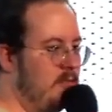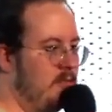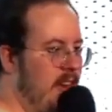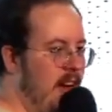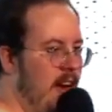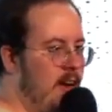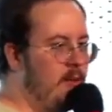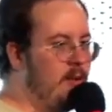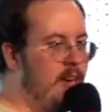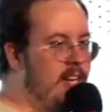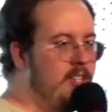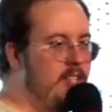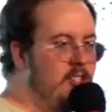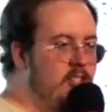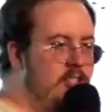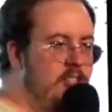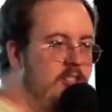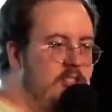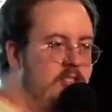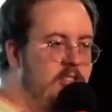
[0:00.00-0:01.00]
kind of
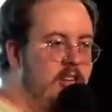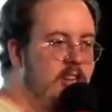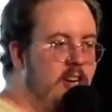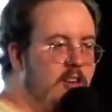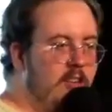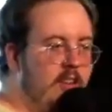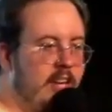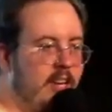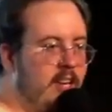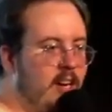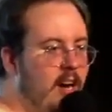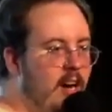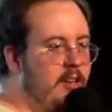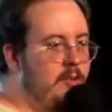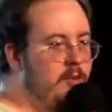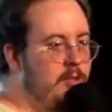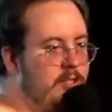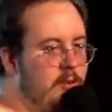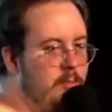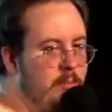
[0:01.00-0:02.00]
rich, you know, like
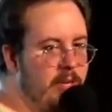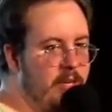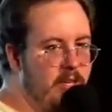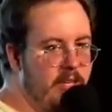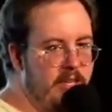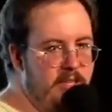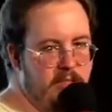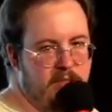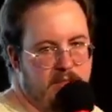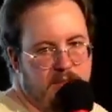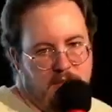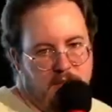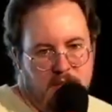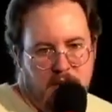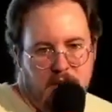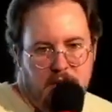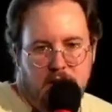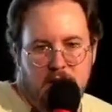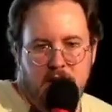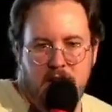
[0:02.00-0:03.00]
hundreds of billies,
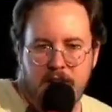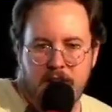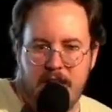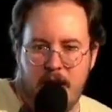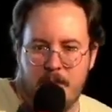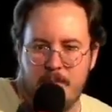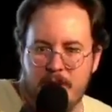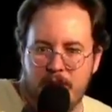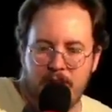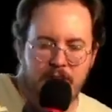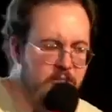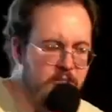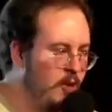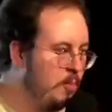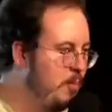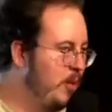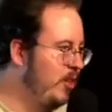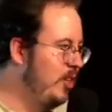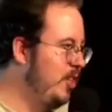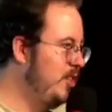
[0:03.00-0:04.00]
got billies
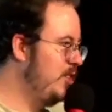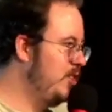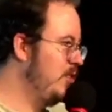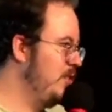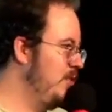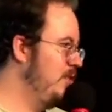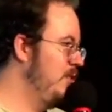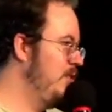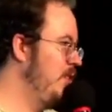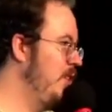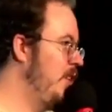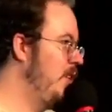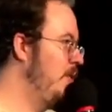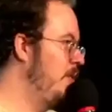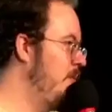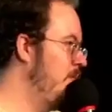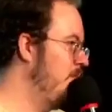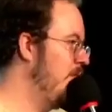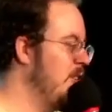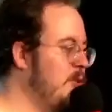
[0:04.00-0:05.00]
on billies, you
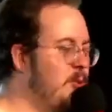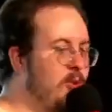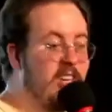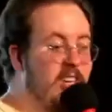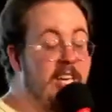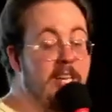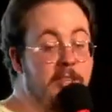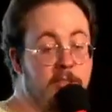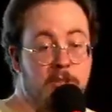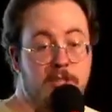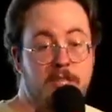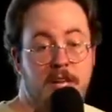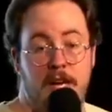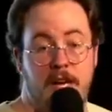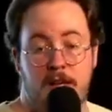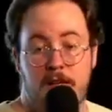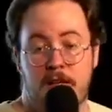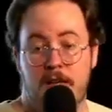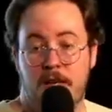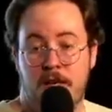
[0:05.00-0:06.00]
know. That's what the kids are
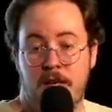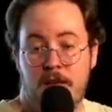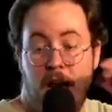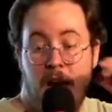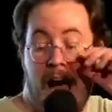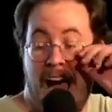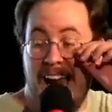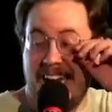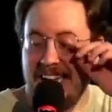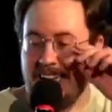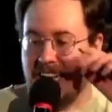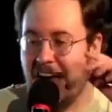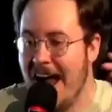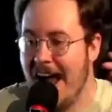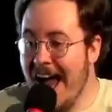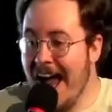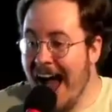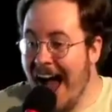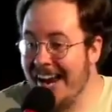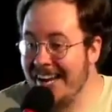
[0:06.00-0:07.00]
saying. I didn't,
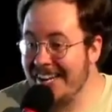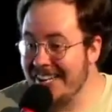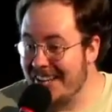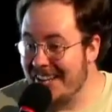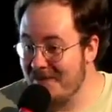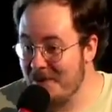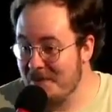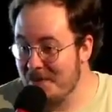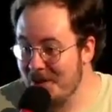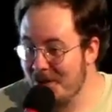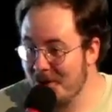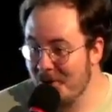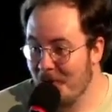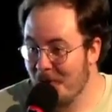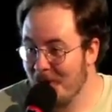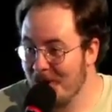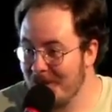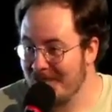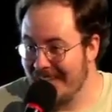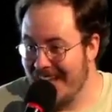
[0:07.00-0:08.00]
I didn't give him a new
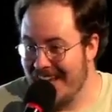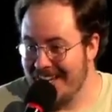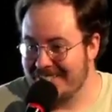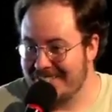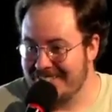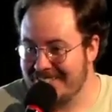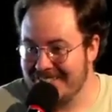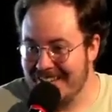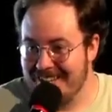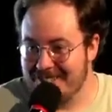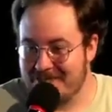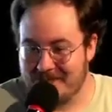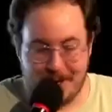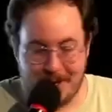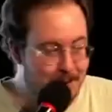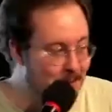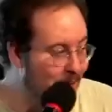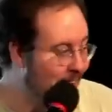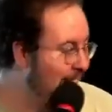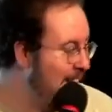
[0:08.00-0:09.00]
word last, last
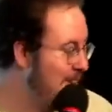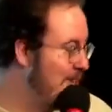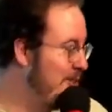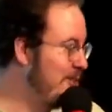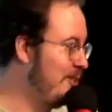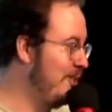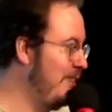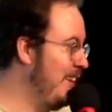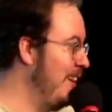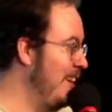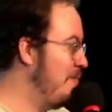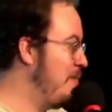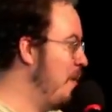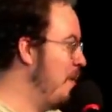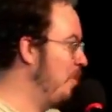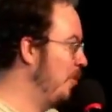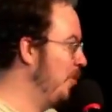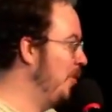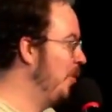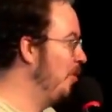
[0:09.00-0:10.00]
sermon. I usually give
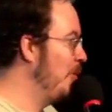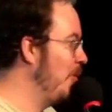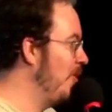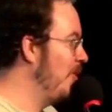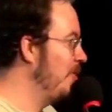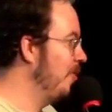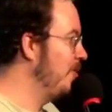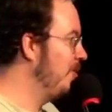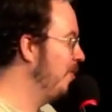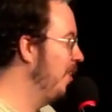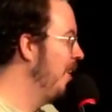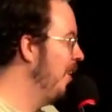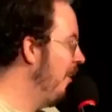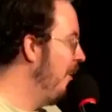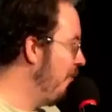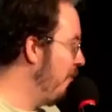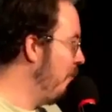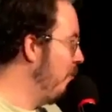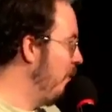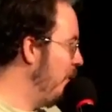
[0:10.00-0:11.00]
people new words
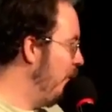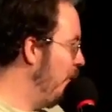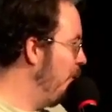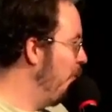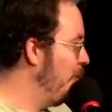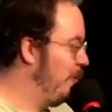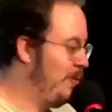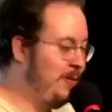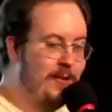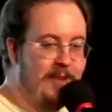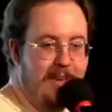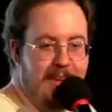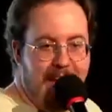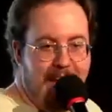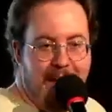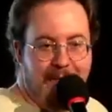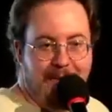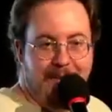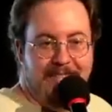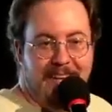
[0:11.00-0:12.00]
from the youth
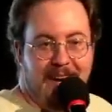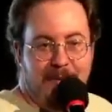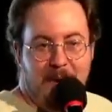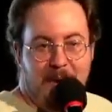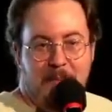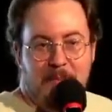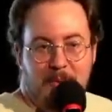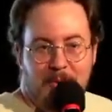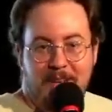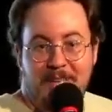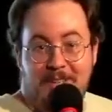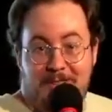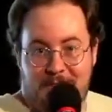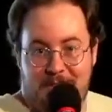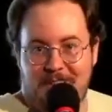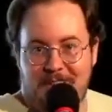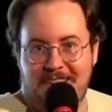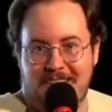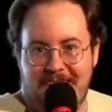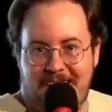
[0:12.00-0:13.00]
every time I
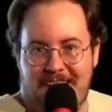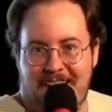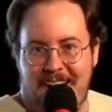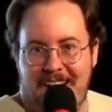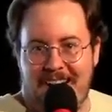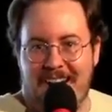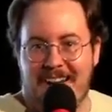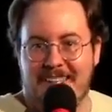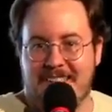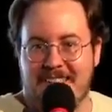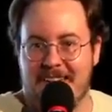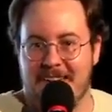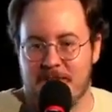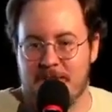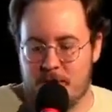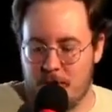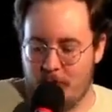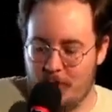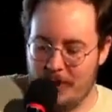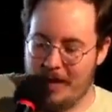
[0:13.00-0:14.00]
preach, uh, and I didn't,
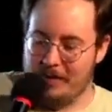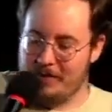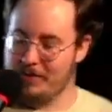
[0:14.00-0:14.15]
so we'll have to